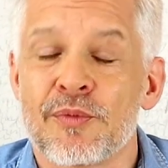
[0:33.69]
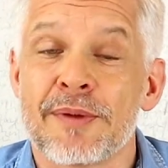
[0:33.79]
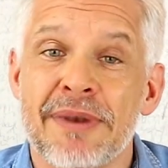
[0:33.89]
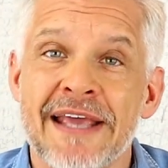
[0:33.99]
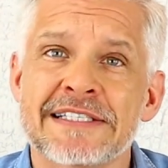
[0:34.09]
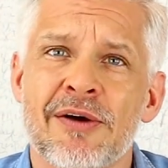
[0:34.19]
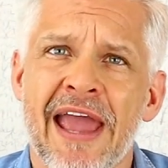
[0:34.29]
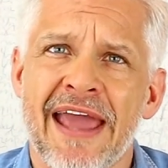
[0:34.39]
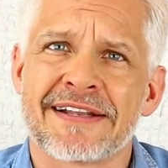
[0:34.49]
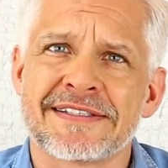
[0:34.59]
We place our
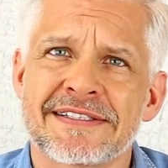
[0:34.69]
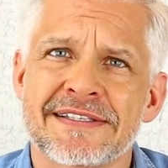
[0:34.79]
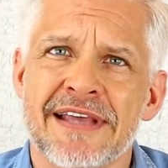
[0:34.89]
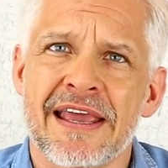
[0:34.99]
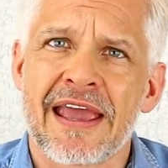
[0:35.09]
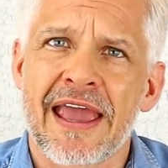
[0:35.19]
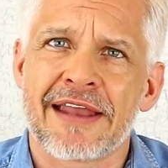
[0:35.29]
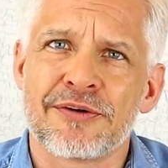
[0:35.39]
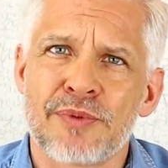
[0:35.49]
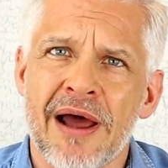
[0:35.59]
hands,
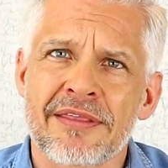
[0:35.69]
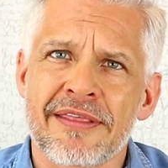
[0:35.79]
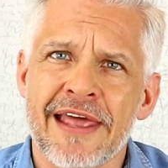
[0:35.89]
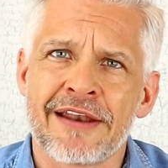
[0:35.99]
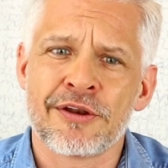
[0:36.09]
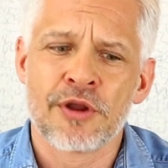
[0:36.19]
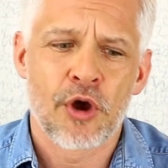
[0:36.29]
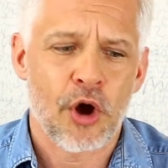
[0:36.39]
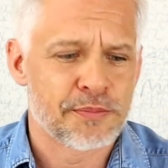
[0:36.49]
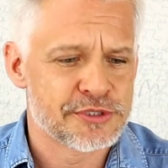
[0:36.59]
and rather
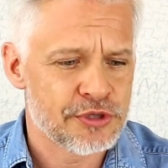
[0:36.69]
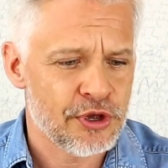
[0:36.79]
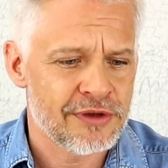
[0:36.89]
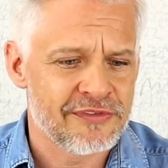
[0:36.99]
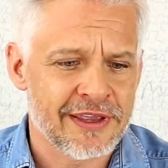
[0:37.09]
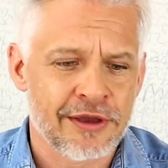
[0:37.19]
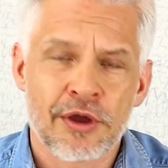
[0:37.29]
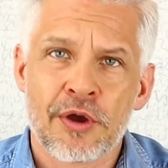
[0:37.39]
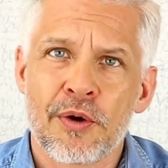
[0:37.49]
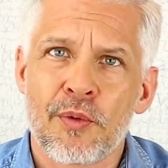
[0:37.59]
than
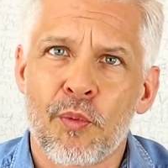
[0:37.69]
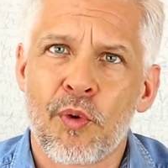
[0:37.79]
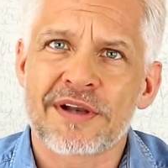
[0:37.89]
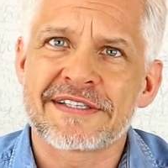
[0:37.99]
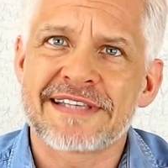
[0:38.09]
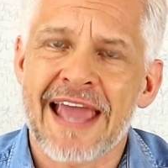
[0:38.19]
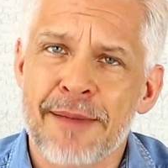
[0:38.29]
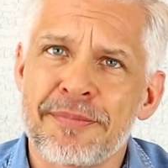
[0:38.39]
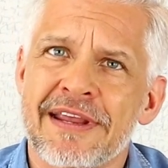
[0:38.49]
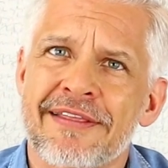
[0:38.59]
observing what's
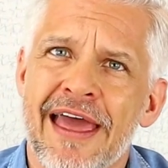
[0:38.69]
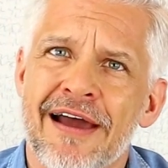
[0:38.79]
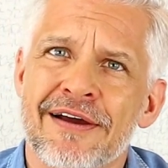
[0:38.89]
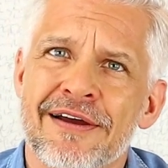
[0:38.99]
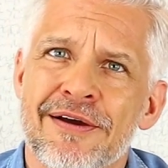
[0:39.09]
happening there,